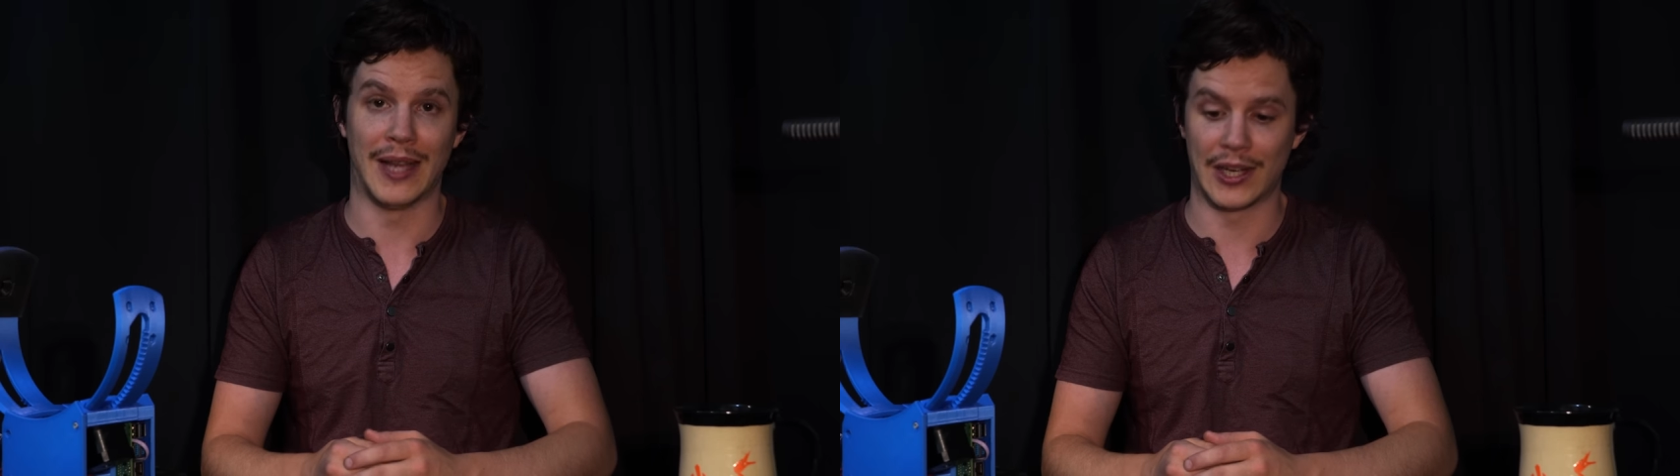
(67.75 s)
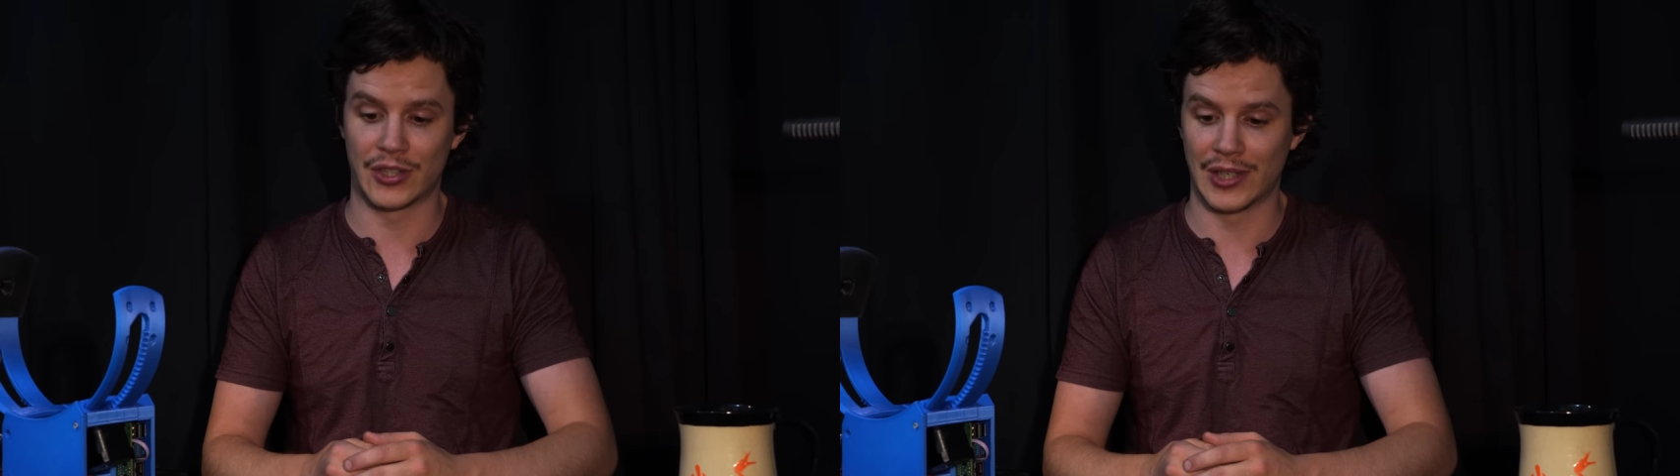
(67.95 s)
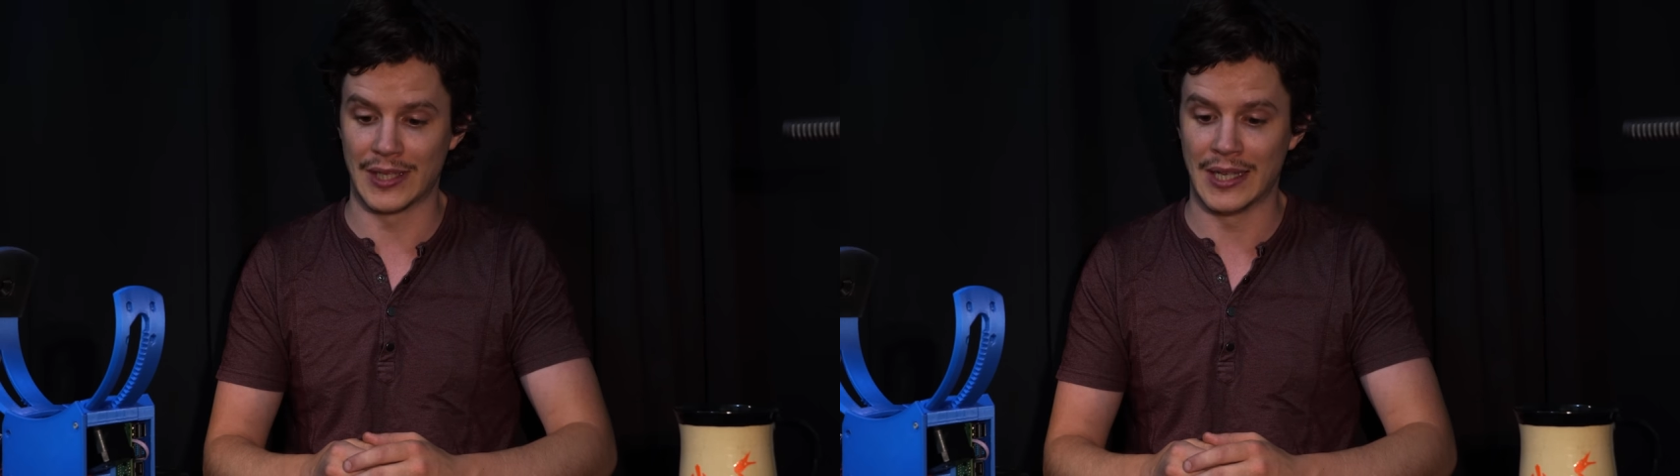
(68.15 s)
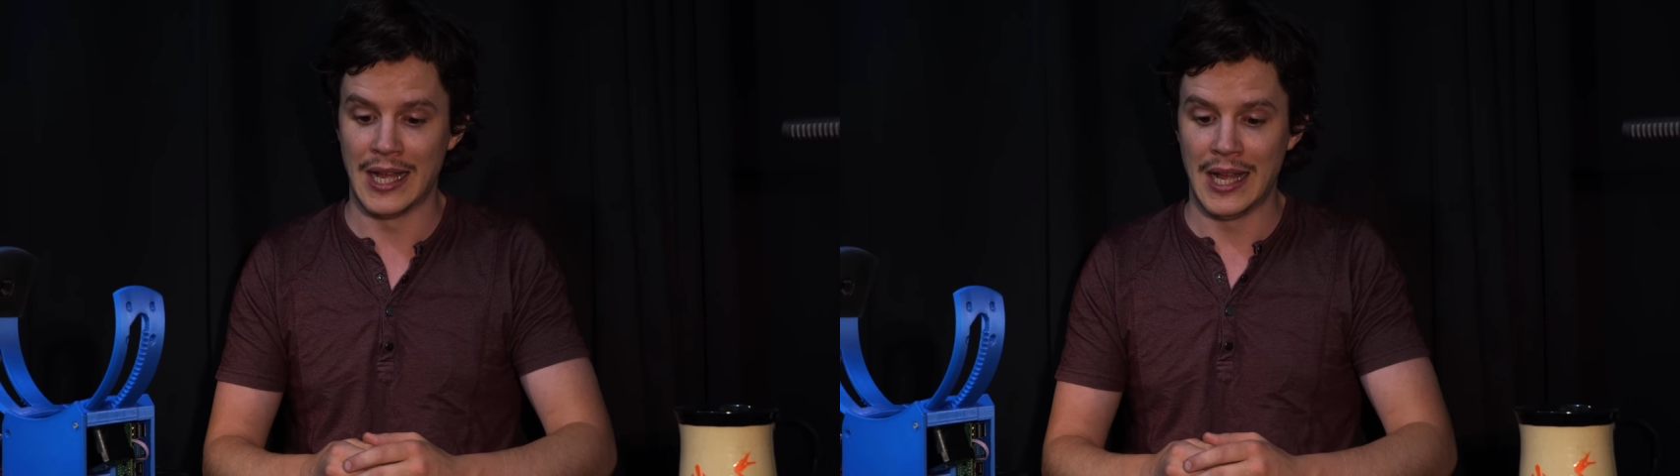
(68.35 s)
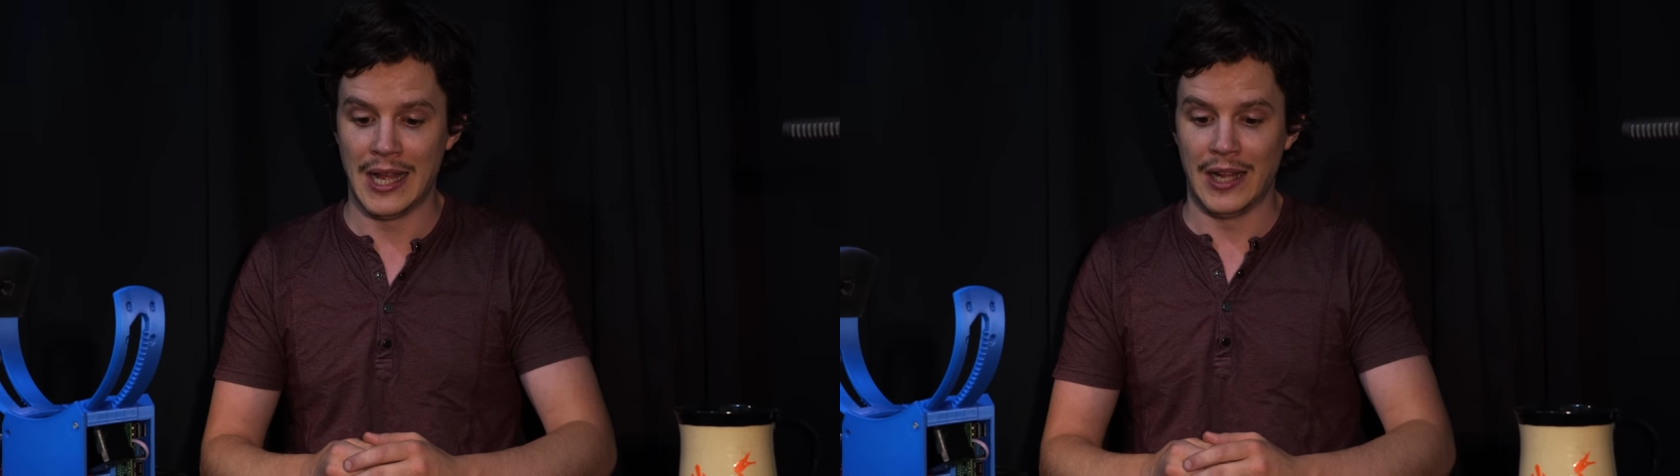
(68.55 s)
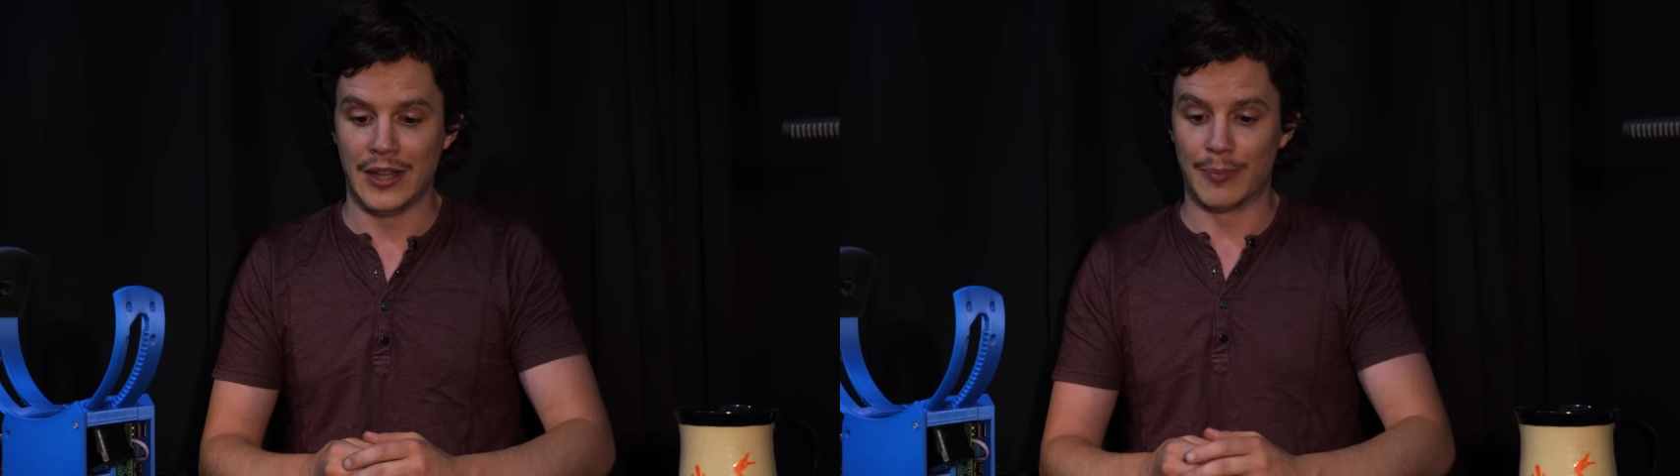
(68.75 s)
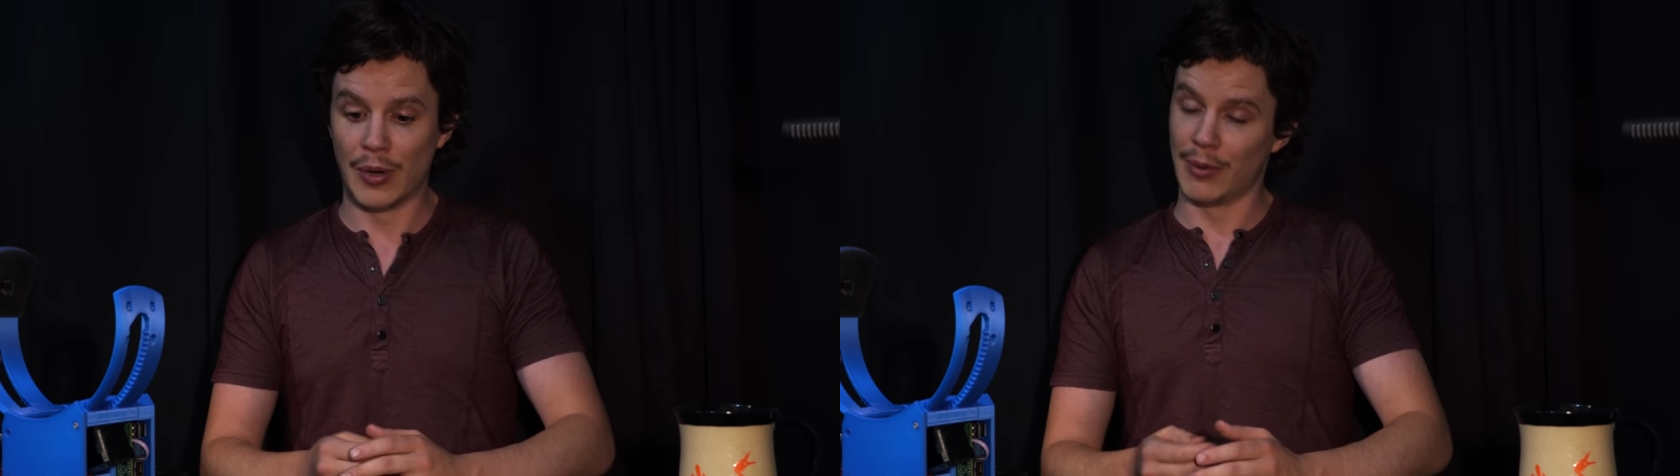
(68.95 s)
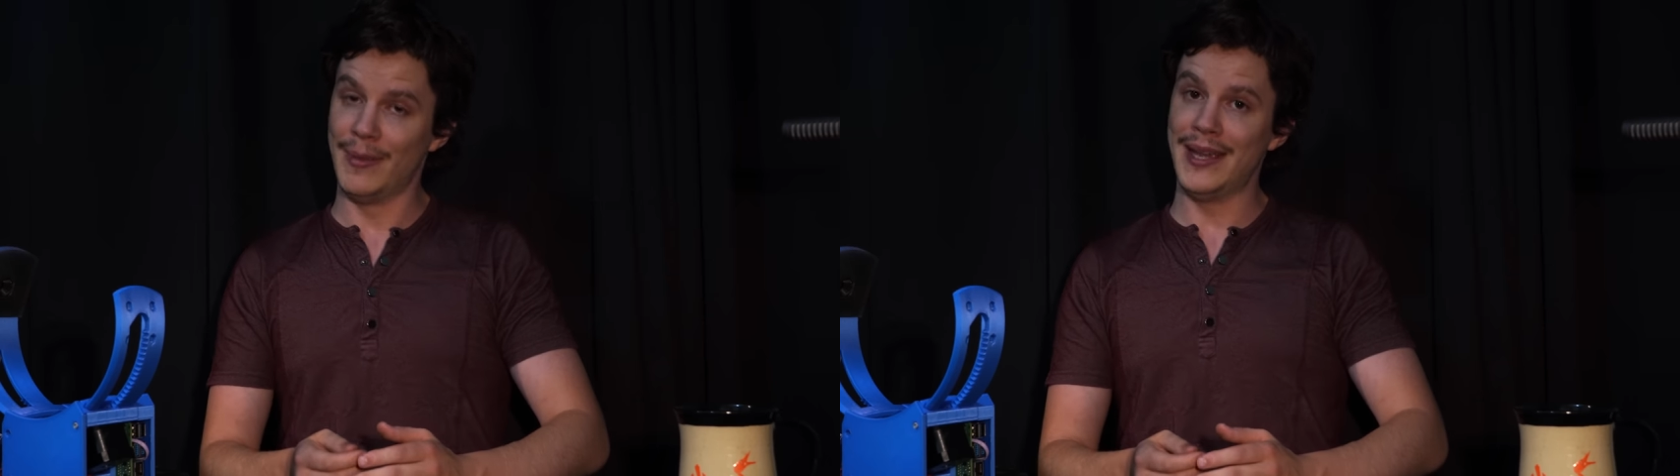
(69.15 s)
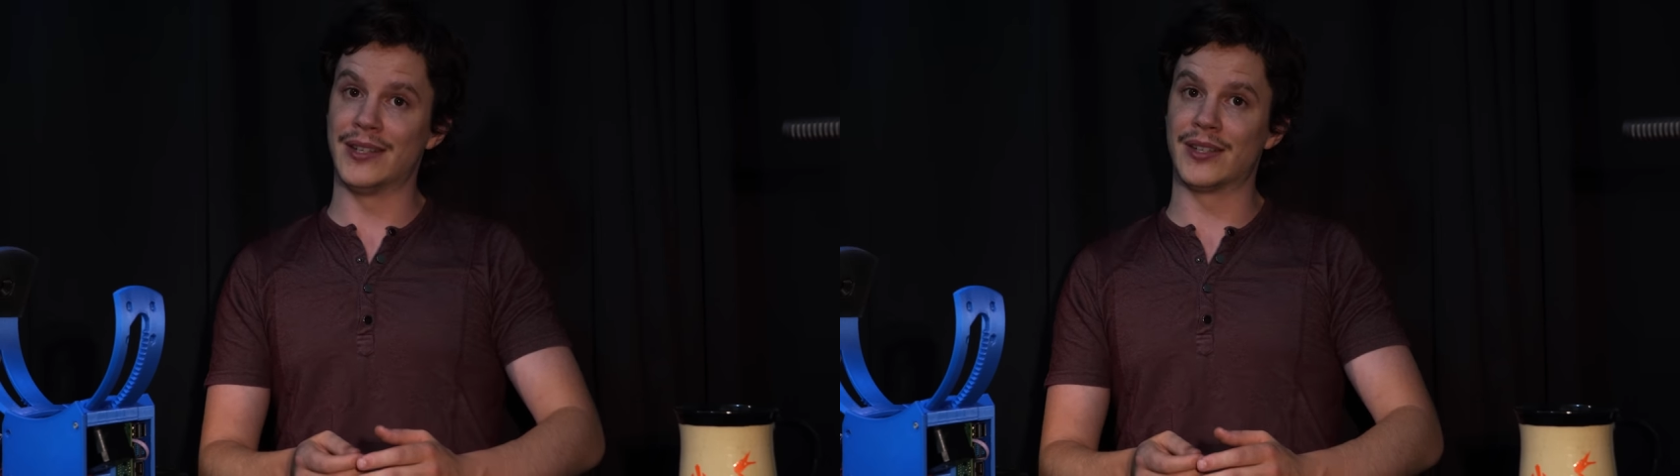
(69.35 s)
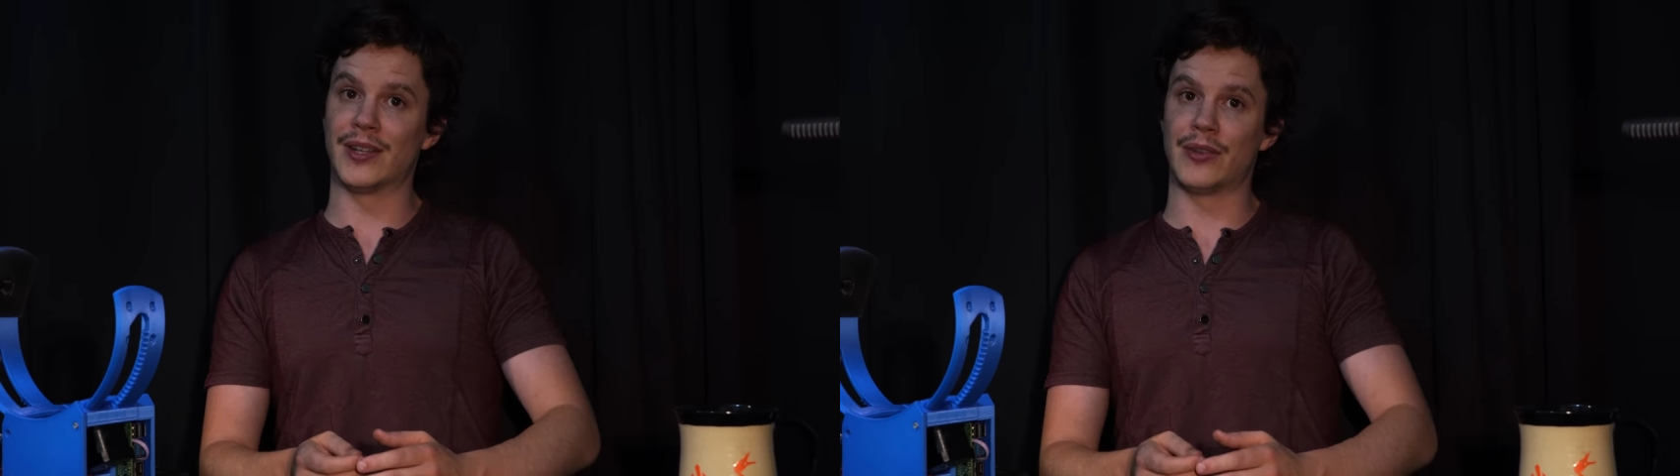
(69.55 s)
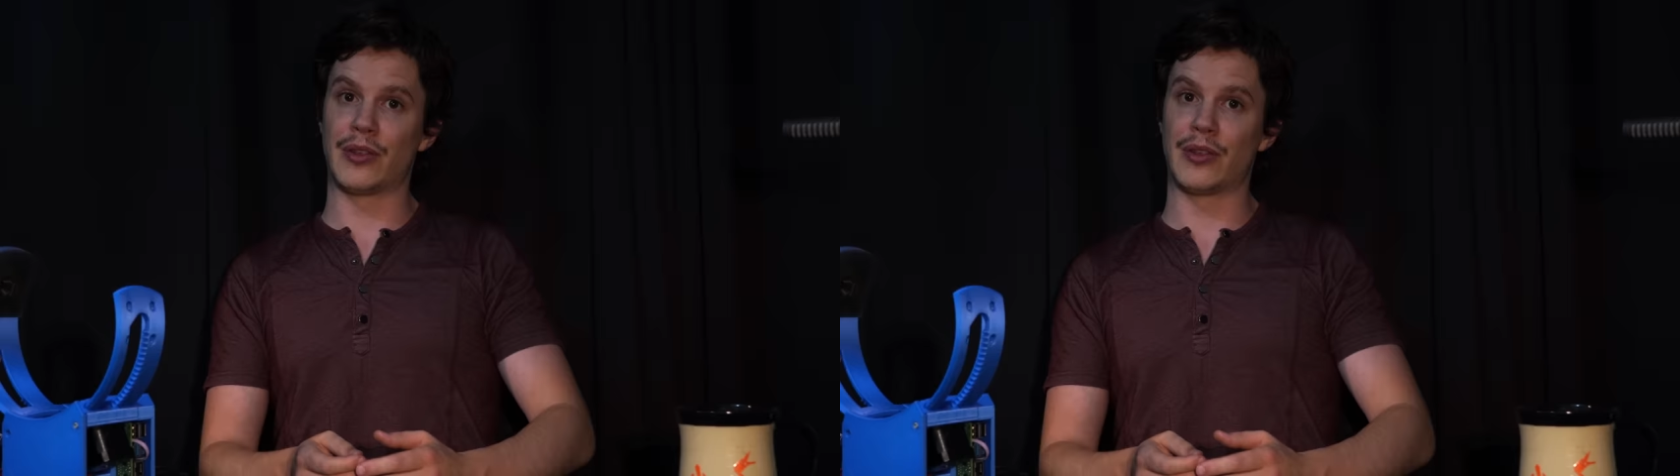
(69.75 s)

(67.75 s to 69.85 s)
actually. The problem is, the